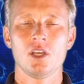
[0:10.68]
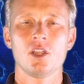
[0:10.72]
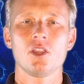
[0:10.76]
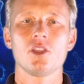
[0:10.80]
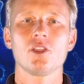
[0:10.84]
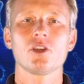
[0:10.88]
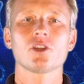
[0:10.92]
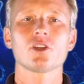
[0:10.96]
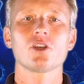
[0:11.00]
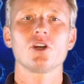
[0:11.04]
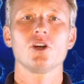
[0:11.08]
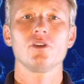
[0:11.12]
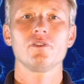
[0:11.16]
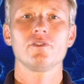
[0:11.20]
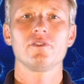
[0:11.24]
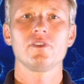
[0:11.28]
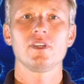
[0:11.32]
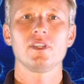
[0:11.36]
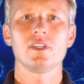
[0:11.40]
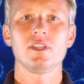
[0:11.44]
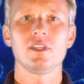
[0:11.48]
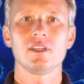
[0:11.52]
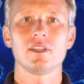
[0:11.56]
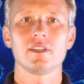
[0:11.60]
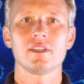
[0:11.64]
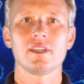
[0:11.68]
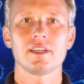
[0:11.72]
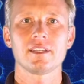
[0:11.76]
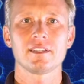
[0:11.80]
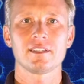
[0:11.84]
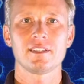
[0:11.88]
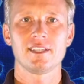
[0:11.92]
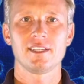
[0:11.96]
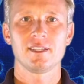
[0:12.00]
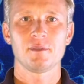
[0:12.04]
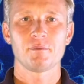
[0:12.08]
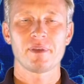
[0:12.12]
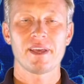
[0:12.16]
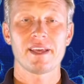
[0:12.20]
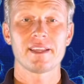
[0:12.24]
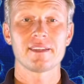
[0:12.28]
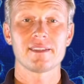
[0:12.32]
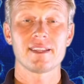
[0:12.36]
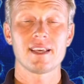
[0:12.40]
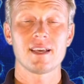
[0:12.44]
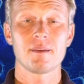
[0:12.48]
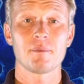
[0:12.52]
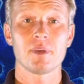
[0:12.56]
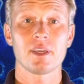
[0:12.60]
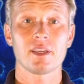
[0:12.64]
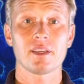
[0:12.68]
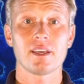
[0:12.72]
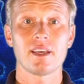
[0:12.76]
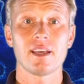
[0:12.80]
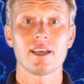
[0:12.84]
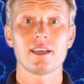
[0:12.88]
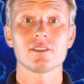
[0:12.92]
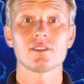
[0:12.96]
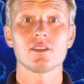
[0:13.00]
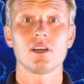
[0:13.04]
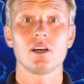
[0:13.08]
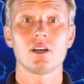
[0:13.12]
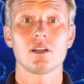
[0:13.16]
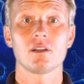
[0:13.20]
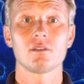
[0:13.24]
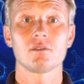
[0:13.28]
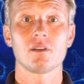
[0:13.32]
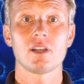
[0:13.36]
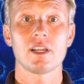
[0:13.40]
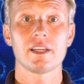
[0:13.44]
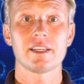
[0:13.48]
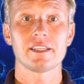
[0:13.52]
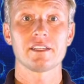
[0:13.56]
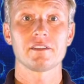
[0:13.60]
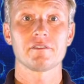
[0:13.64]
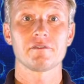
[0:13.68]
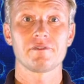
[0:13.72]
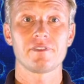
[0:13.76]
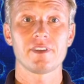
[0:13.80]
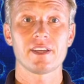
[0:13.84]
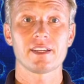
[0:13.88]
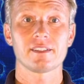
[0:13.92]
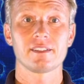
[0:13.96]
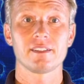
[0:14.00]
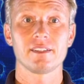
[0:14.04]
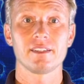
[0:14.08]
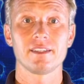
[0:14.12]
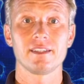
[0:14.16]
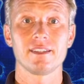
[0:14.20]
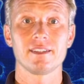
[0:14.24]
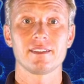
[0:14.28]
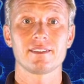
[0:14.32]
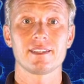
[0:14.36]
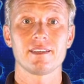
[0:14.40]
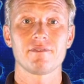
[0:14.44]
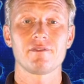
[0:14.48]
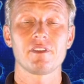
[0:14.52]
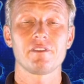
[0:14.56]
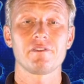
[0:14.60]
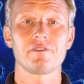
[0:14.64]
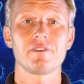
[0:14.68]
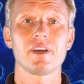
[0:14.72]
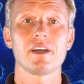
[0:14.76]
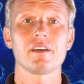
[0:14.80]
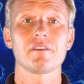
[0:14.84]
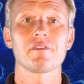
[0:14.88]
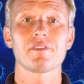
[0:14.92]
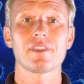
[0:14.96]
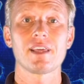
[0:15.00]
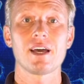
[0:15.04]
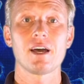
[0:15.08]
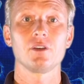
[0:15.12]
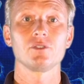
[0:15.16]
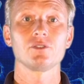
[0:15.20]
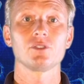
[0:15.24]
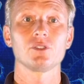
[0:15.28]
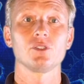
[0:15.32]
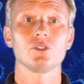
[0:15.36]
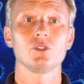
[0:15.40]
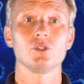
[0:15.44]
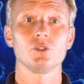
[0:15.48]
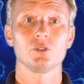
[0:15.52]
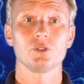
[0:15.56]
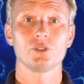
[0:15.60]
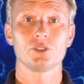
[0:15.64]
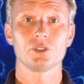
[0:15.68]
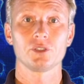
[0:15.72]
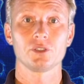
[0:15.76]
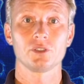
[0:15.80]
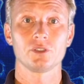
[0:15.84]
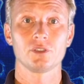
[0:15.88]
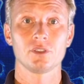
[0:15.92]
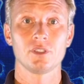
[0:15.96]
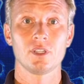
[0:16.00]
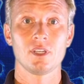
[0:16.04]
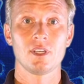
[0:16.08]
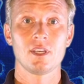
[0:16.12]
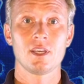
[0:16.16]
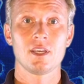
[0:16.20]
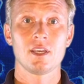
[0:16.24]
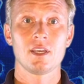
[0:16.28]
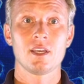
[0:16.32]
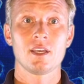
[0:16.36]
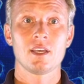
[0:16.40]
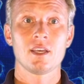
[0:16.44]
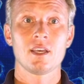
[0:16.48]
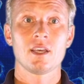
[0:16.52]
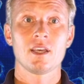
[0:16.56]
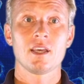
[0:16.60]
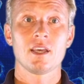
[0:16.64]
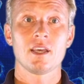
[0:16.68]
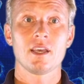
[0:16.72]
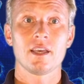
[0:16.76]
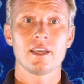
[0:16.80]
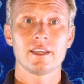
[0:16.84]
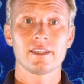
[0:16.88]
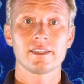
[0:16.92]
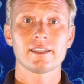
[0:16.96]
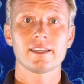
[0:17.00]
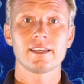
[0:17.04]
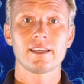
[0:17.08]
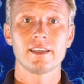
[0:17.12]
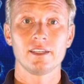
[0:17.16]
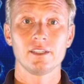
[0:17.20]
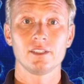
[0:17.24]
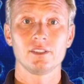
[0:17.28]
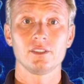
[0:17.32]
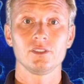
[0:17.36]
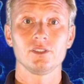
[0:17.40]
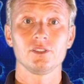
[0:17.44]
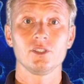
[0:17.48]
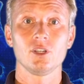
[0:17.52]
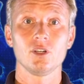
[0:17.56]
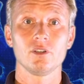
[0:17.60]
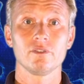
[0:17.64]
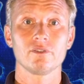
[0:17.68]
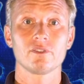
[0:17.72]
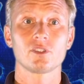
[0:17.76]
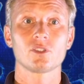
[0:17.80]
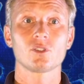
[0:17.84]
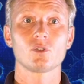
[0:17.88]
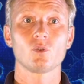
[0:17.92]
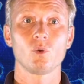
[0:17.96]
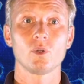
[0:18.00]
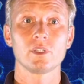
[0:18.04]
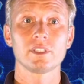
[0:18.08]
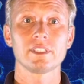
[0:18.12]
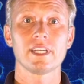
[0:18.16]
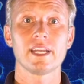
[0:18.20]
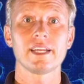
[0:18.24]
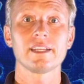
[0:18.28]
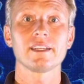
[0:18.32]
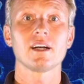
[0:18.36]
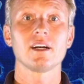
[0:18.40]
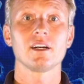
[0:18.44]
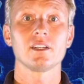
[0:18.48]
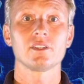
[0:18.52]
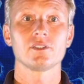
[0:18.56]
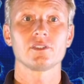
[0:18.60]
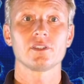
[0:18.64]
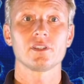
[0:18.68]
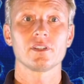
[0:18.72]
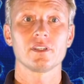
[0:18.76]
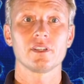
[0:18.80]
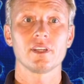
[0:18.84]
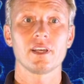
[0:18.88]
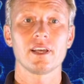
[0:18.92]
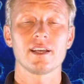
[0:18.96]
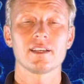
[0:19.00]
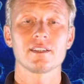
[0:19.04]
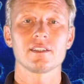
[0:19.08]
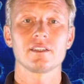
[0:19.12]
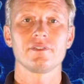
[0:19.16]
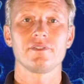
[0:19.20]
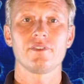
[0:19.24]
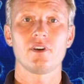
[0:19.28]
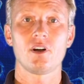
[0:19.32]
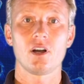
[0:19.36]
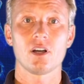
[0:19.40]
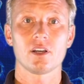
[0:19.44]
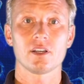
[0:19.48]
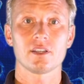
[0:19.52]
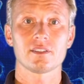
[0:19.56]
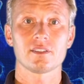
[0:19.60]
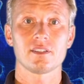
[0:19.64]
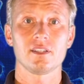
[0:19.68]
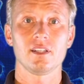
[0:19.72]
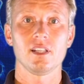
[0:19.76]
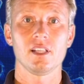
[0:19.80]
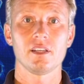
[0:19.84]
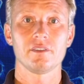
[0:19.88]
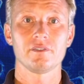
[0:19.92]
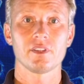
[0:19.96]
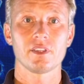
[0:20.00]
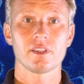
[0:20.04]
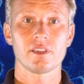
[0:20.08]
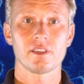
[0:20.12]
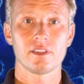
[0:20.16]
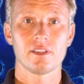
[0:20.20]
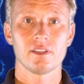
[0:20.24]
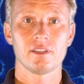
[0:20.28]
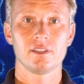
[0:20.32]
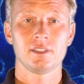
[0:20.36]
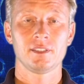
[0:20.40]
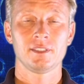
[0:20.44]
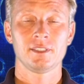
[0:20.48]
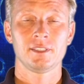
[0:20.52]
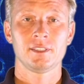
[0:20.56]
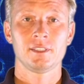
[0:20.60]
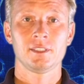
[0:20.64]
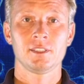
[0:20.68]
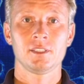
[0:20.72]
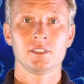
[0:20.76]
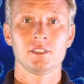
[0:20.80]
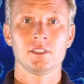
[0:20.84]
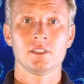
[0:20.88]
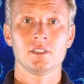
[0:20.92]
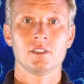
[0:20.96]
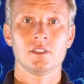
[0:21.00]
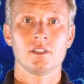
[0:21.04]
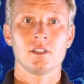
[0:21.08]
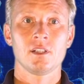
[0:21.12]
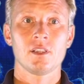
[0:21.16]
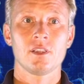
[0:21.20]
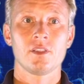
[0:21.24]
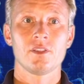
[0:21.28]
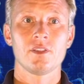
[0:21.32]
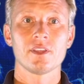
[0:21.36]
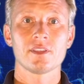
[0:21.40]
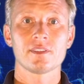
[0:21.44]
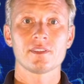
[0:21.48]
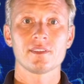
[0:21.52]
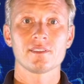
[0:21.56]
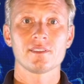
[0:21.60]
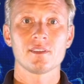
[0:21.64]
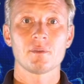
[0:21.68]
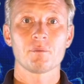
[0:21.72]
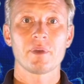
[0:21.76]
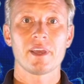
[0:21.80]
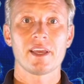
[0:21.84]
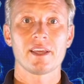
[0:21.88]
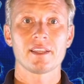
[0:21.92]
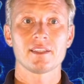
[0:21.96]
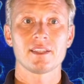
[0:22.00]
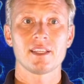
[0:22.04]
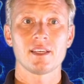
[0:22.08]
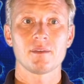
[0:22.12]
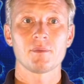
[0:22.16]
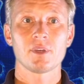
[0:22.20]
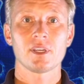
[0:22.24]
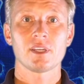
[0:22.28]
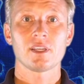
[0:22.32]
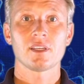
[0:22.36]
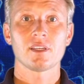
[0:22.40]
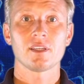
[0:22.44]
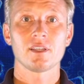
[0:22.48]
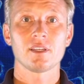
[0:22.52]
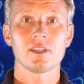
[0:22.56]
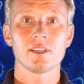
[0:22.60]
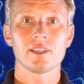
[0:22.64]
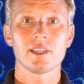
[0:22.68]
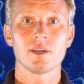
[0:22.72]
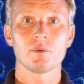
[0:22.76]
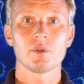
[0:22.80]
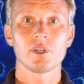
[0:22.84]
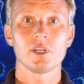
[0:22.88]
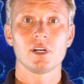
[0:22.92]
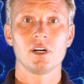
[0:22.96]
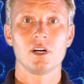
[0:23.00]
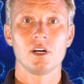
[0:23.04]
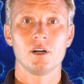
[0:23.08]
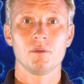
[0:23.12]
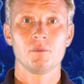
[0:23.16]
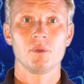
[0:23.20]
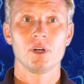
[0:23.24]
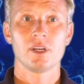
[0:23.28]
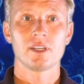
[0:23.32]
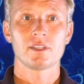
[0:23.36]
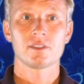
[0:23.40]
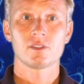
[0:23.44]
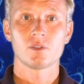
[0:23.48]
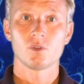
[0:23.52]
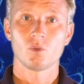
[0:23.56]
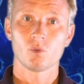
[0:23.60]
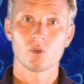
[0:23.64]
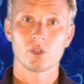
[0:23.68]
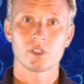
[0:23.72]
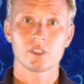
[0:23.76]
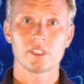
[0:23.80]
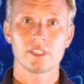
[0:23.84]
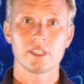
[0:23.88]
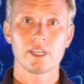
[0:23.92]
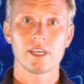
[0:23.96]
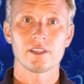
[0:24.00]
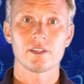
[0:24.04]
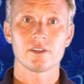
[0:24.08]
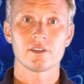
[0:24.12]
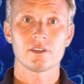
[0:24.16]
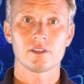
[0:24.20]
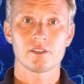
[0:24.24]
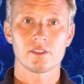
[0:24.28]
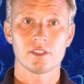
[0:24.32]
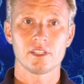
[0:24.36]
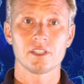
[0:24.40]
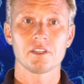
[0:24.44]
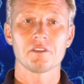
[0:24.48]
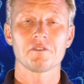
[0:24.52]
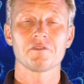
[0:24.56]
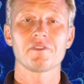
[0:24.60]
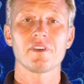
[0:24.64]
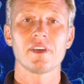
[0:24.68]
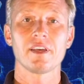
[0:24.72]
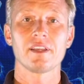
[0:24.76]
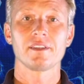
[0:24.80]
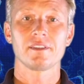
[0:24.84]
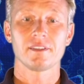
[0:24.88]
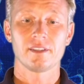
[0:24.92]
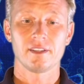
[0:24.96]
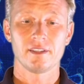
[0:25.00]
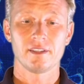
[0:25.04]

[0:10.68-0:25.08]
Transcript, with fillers: The COVID-19 pandemic has already infected 75,000 Hoosiers and killed over 2,800 as of August 11th. This is a pandemic that we all must work together to defend.